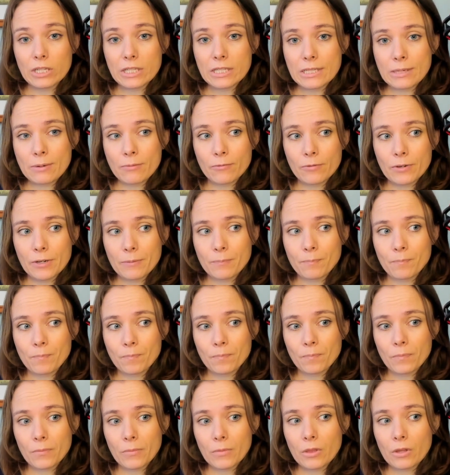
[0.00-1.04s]
something,
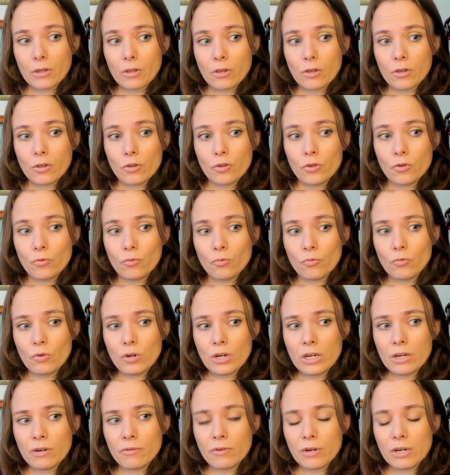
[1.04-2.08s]
you
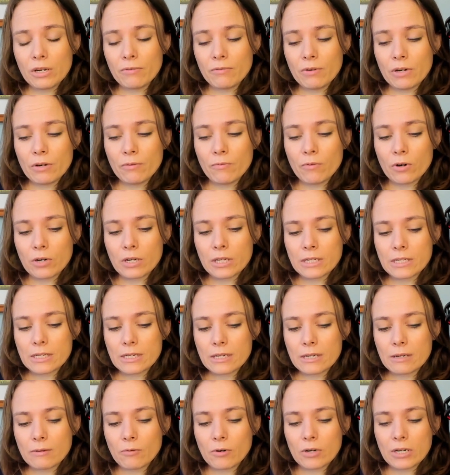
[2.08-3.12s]
really, really, really
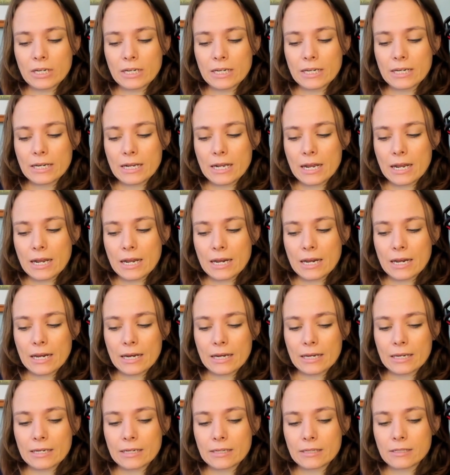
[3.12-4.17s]
wanted it,
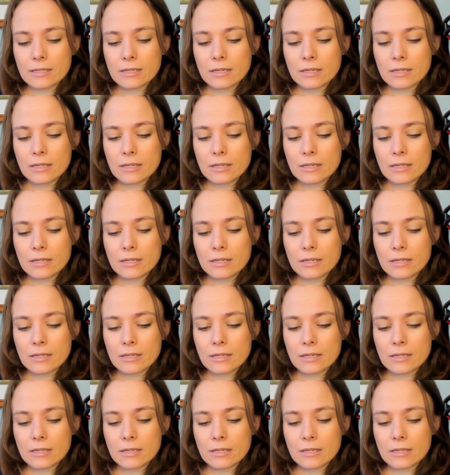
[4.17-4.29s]
and